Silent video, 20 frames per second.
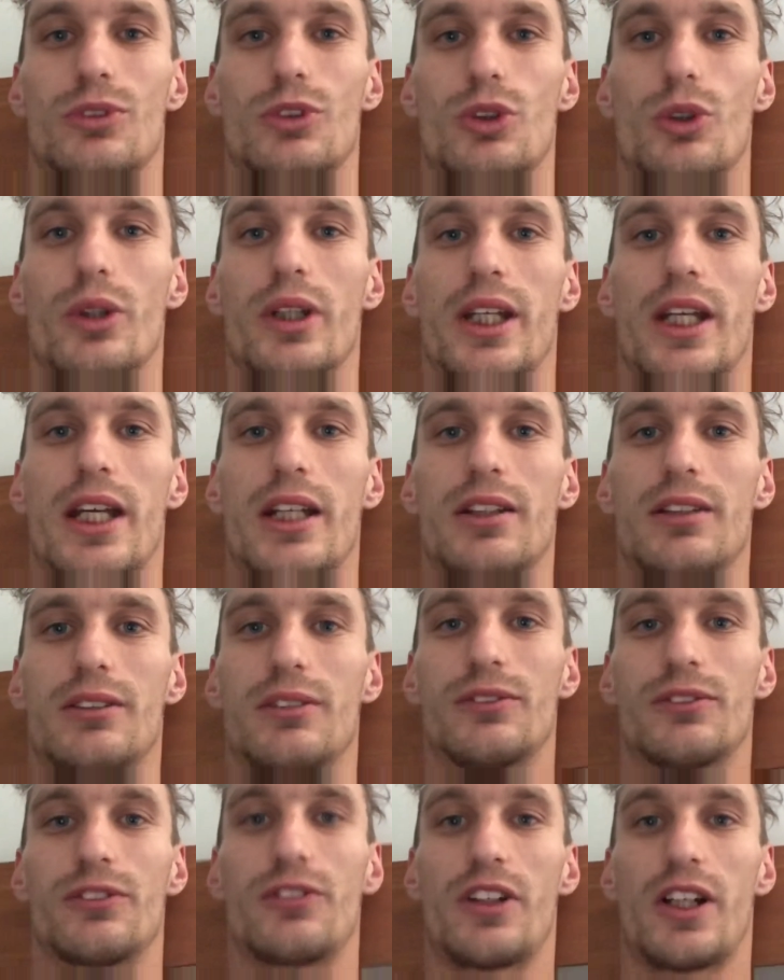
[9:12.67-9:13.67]
good again,
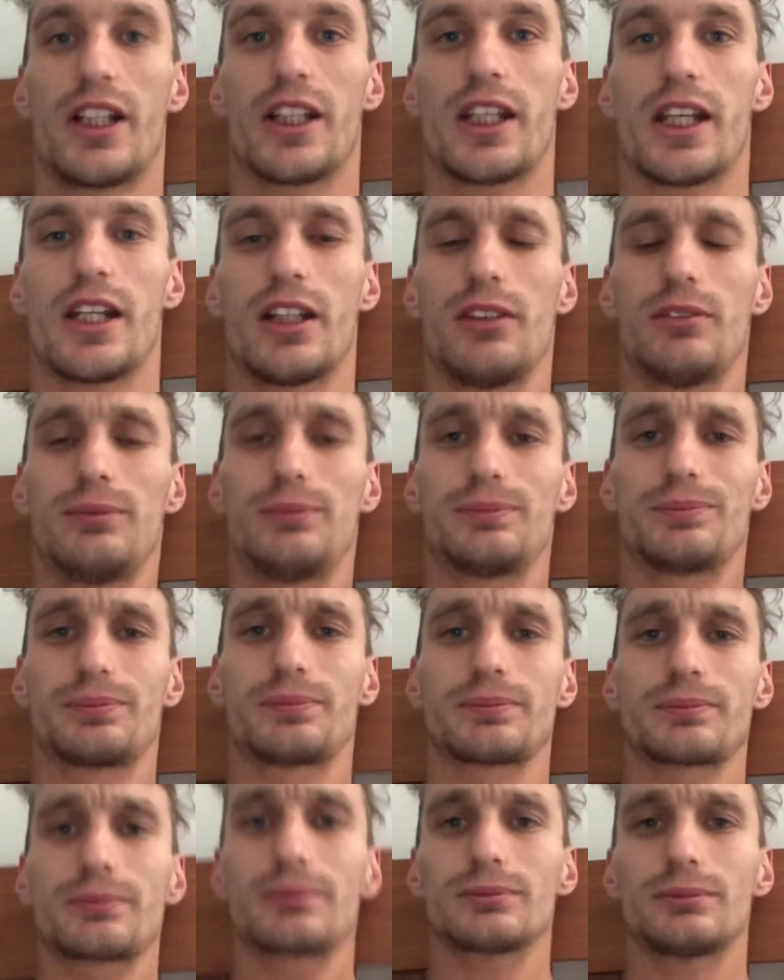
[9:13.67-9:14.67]
fun again,
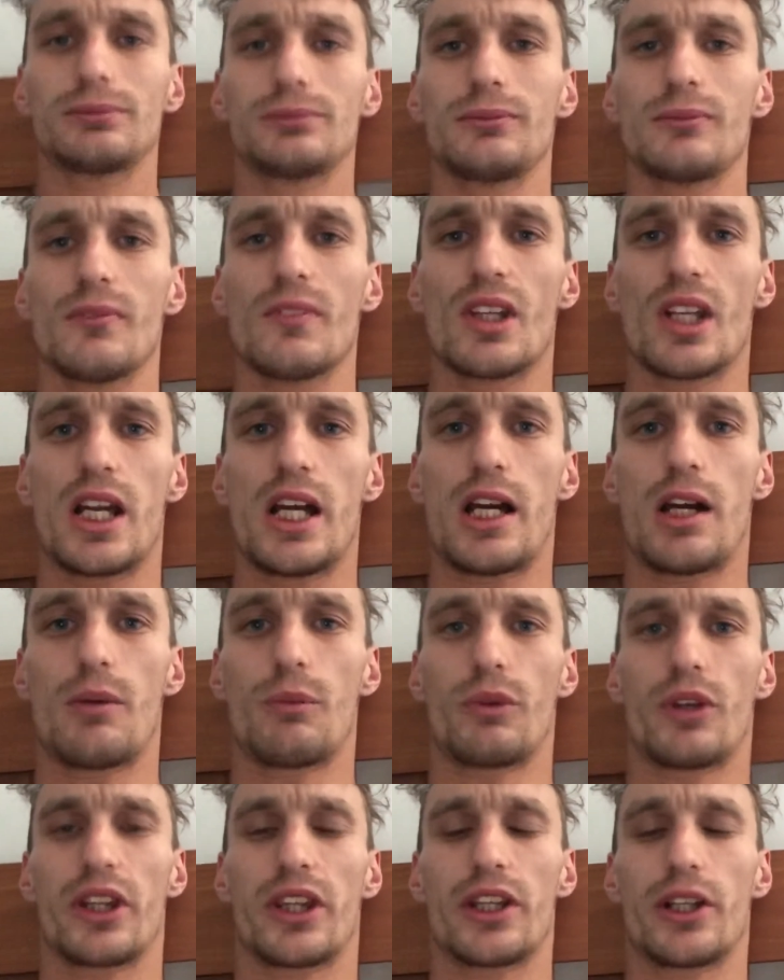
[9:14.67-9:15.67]

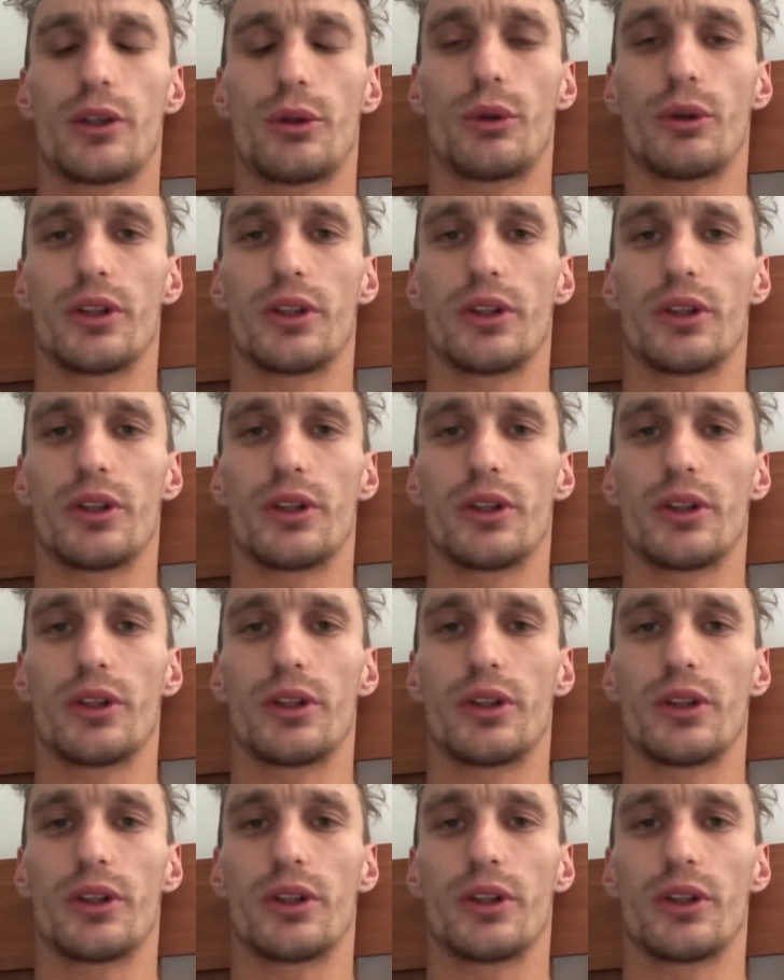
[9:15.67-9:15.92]
without